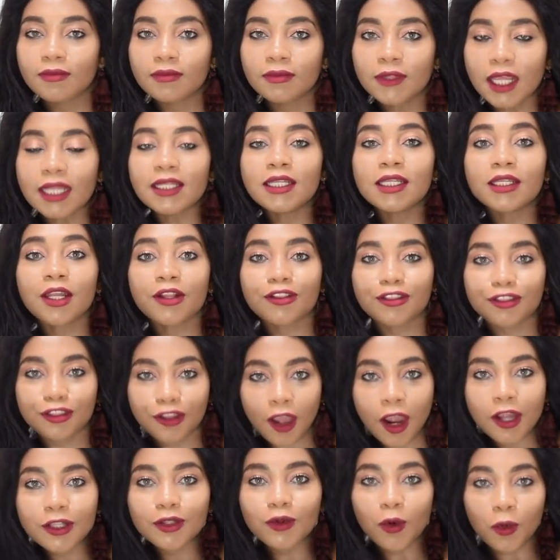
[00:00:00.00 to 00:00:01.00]
they need a
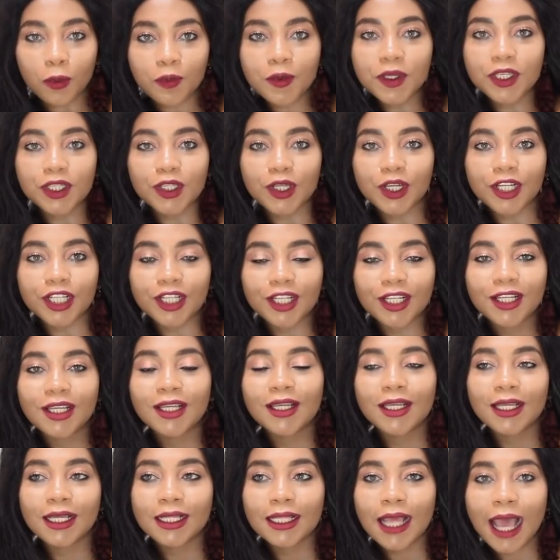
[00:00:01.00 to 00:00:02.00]
third opinion.
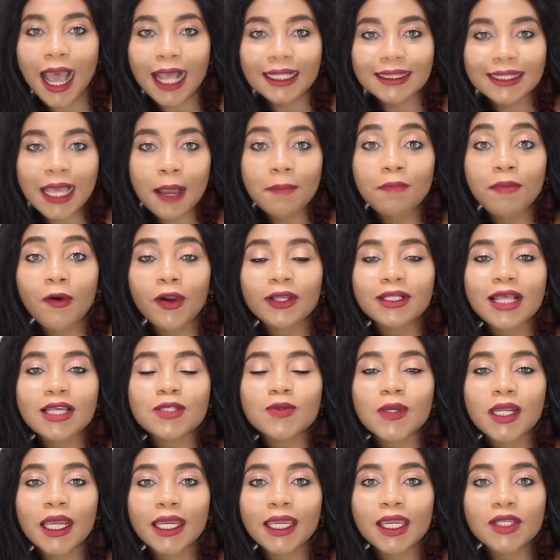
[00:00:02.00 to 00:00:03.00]
At that point,
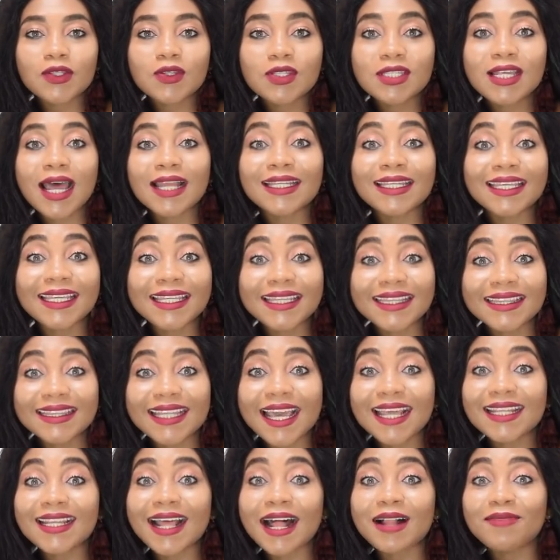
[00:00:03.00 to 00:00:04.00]
that's when I get to see an
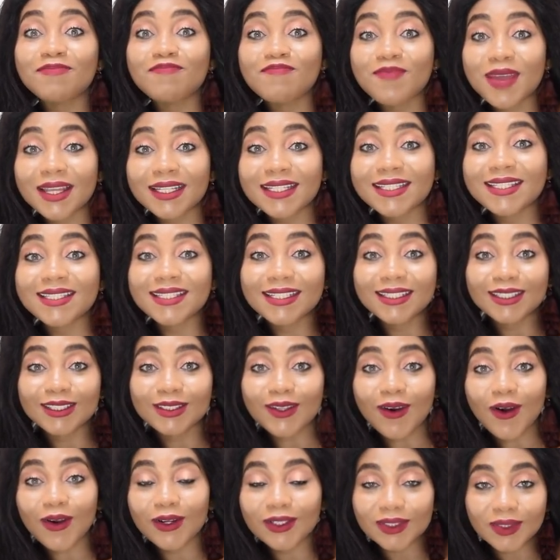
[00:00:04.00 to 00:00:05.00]
internal medicine
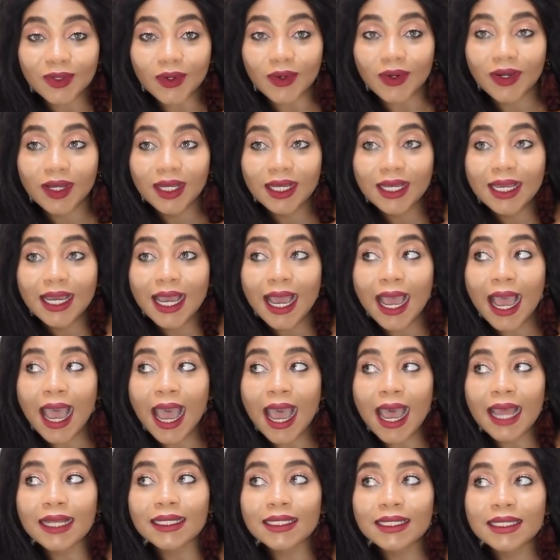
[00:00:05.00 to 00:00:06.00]
doctor.
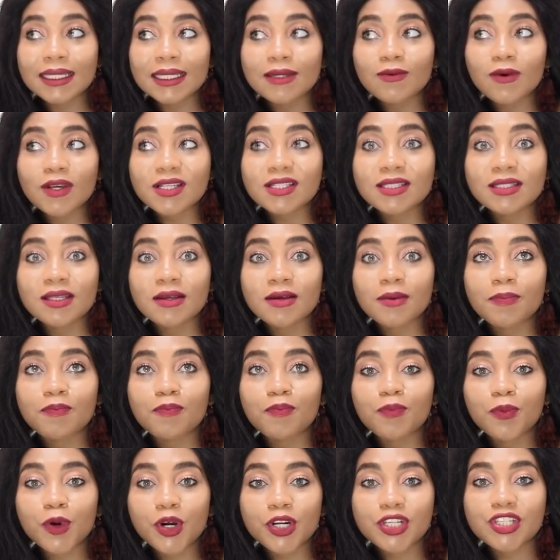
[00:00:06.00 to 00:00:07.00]
And he was the
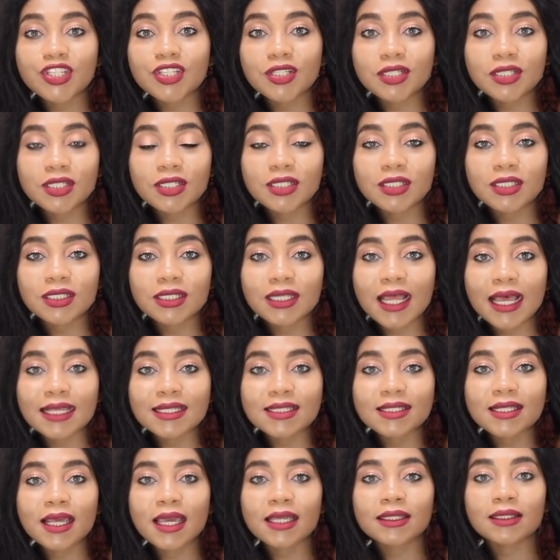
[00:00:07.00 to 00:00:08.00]
person that
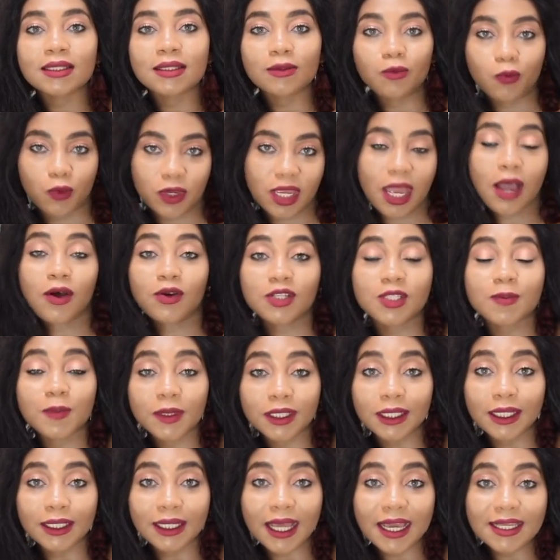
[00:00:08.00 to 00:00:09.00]
said, we are
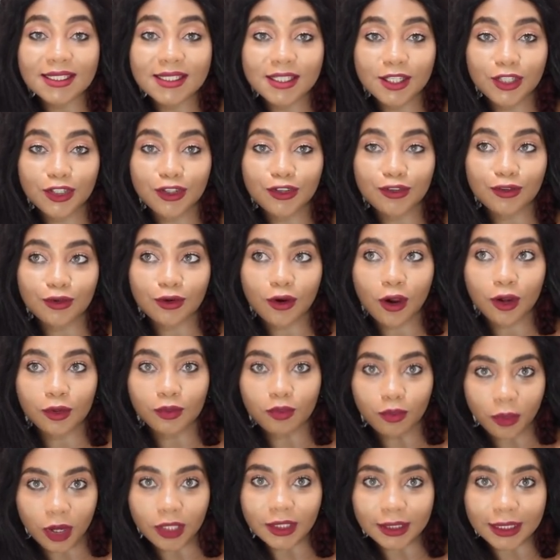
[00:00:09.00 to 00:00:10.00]
hospitalizing you
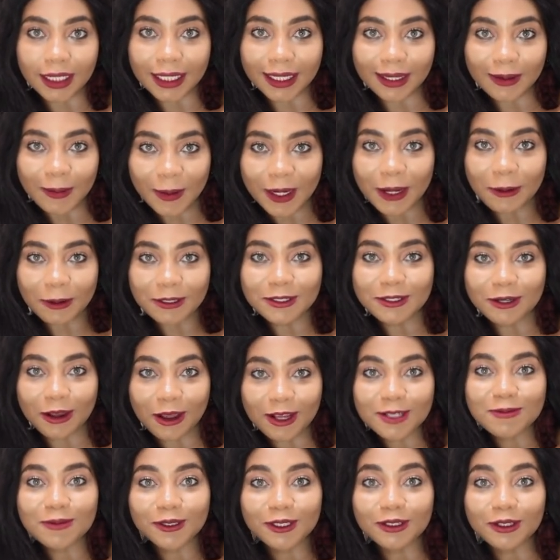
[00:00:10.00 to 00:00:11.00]
on Monday. When I went to the
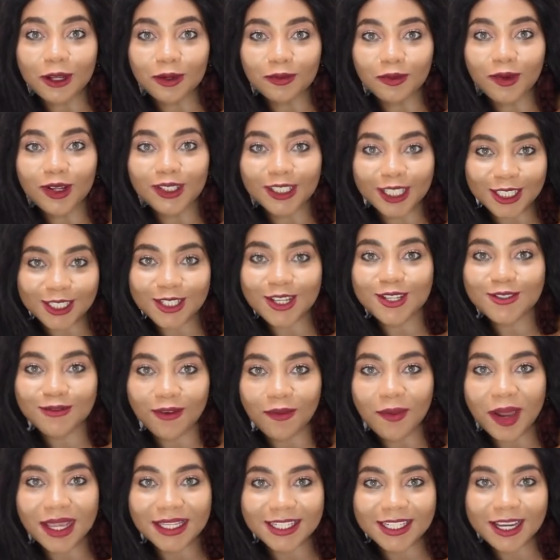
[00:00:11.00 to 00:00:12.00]
hospital on Monday, just
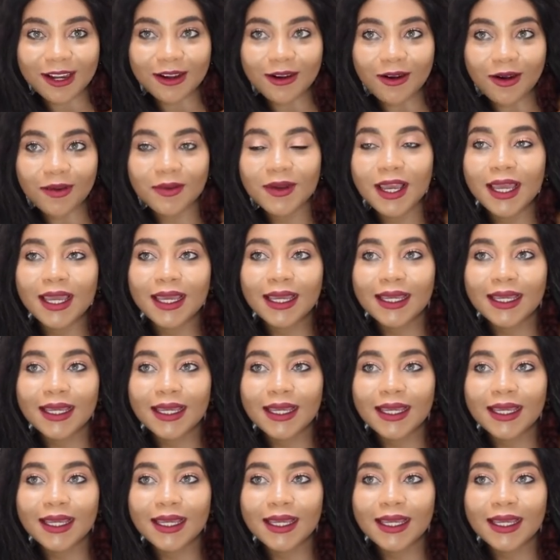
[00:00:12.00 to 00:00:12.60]
for my checkup,